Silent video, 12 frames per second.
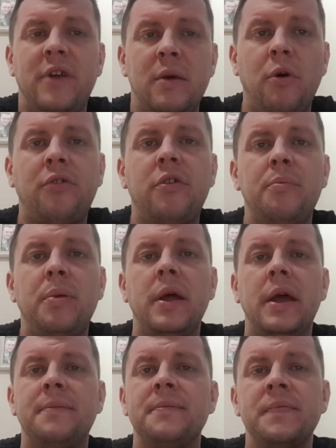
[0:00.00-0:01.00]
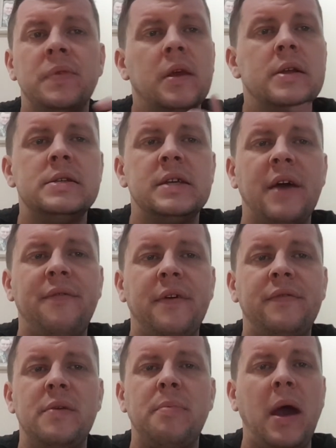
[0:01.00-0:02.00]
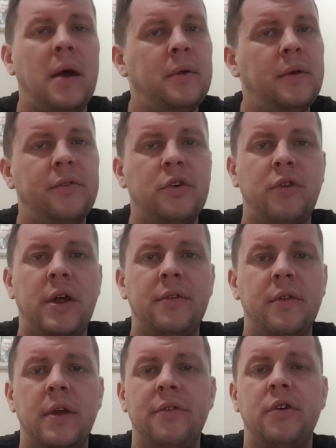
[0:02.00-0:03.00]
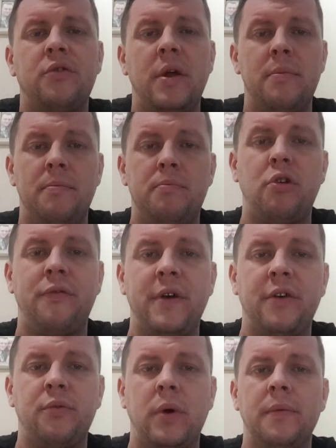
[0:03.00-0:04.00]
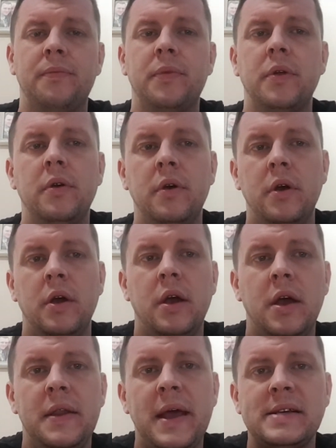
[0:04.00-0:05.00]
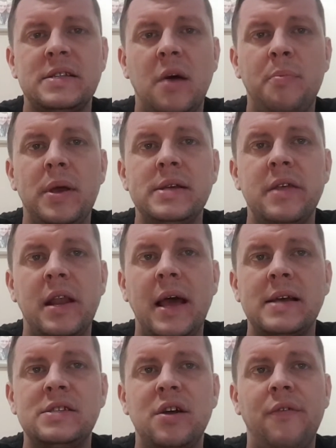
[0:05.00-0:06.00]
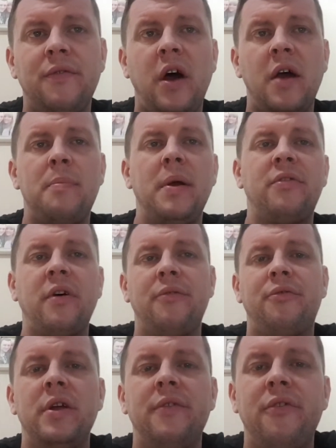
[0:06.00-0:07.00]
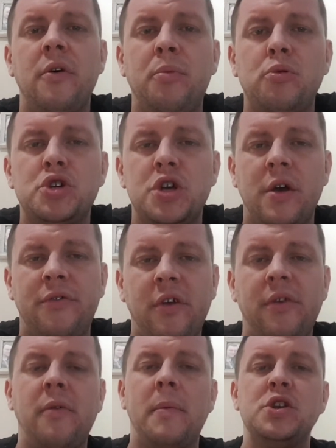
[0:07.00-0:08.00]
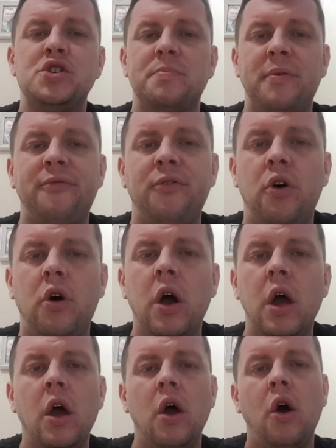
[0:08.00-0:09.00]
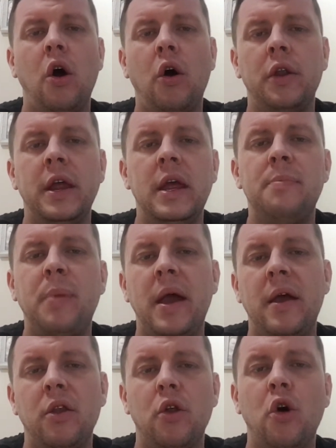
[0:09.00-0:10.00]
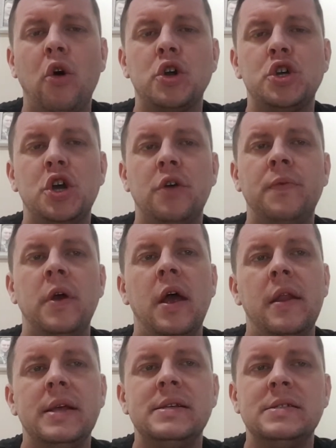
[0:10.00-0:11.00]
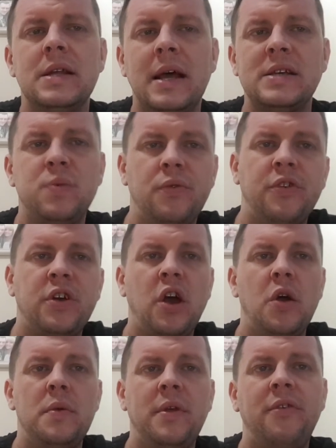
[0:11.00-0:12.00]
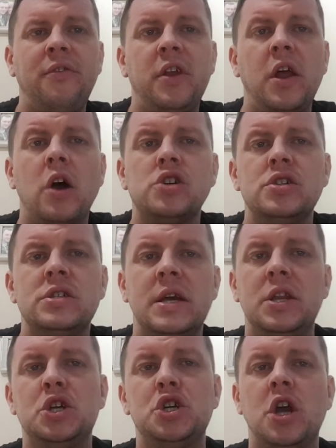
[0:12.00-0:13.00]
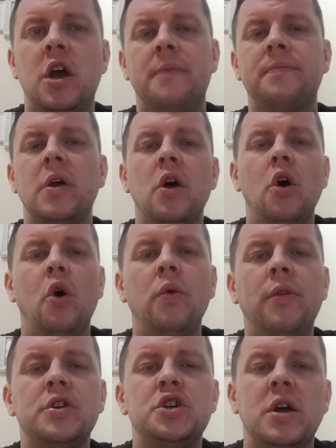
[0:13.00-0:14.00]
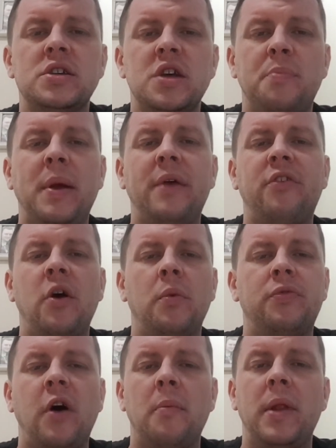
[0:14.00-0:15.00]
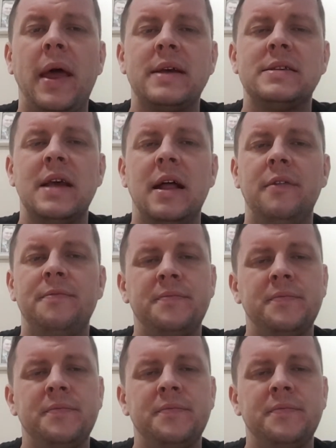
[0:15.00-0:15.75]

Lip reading: it was complete. To get £50 is a great profit as well. Next up is the last of, I picked up 3 football shirts, as I mentioned before, on eBay and on auction. This is the last one to go. This is an Argentina shirt. All the shirts I picked up were double XL.